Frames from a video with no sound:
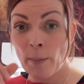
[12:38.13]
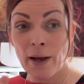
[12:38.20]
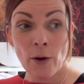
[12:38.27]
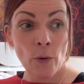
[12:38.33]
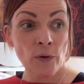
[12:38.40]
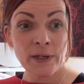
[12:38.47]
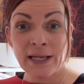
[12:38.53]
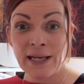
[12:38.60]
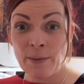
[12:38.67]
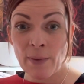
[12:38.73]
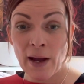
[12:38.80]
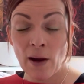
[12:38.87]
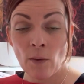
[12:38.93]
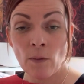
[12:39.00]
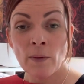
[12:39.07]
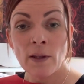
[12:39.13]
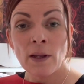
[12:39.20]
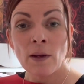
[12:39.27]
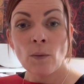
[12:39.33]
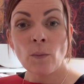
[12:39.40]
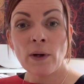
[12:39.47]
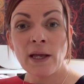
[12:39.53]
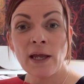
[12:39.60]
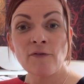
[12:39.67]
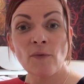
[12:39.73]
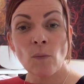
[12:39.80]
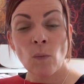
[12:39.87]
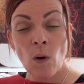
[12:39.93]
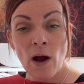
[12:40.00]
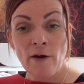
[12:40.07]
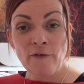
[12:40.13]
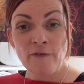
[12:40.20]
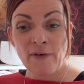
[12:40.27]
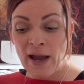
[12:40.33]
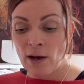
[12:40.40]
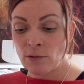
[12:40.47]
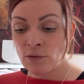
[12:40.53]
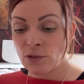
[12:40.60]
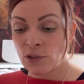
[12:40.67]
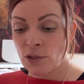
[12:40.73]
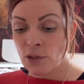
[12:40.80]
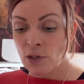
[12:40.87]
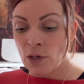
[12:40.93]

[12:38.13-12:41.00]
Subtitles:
or an email with what I've found,